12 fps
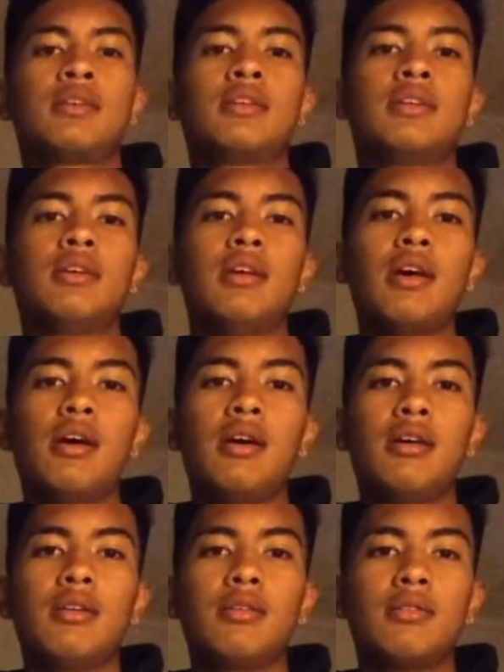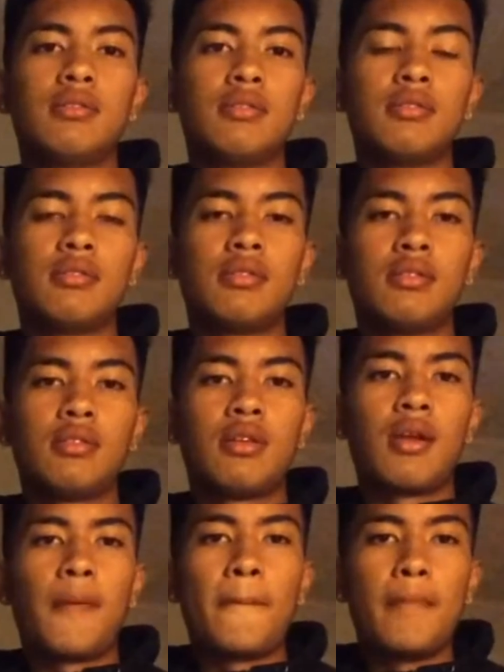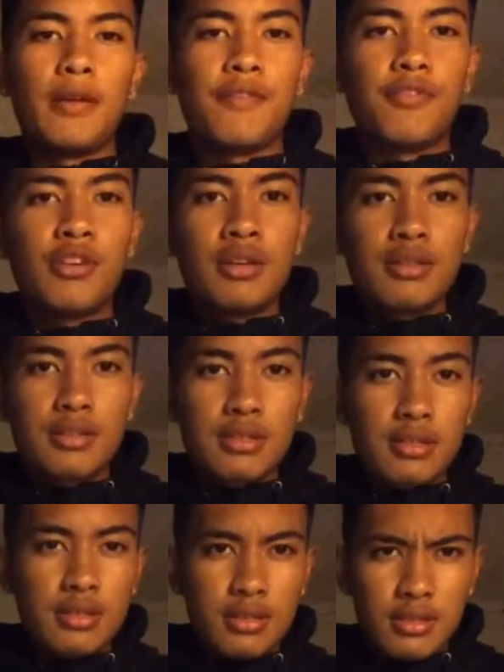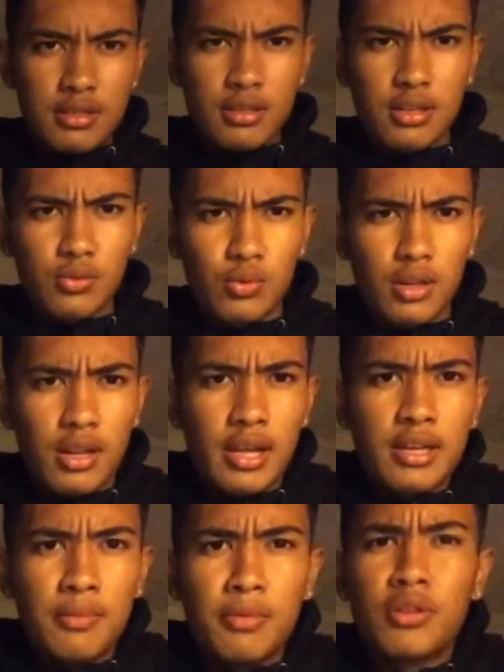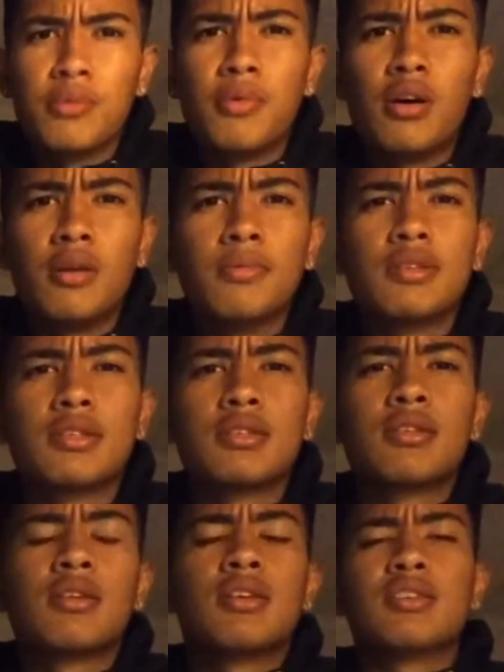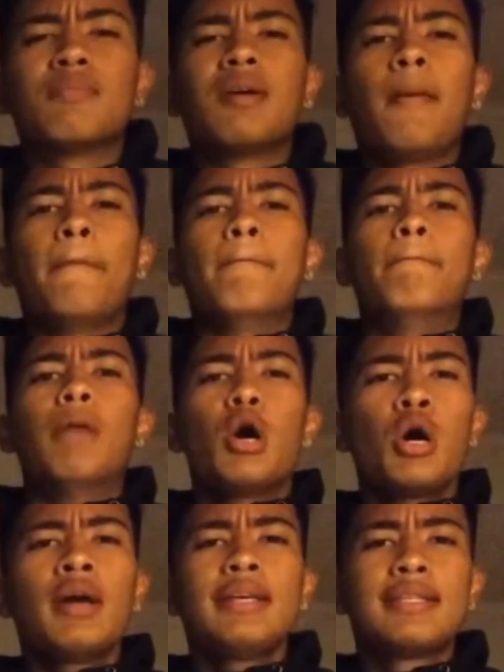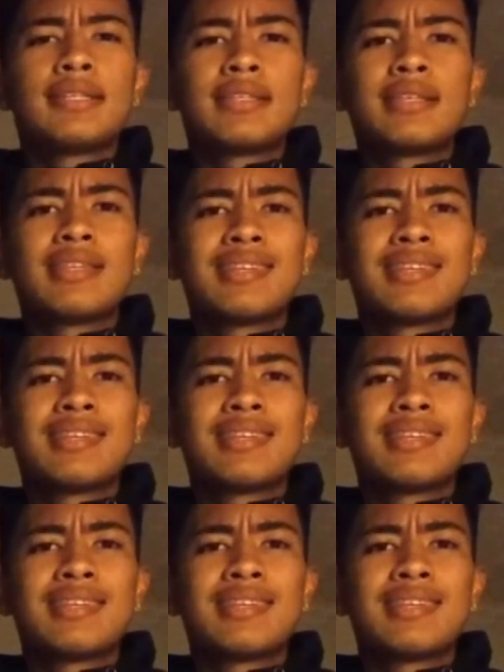See my daddy's pussy on my friends. What I like about the bomb is my boys.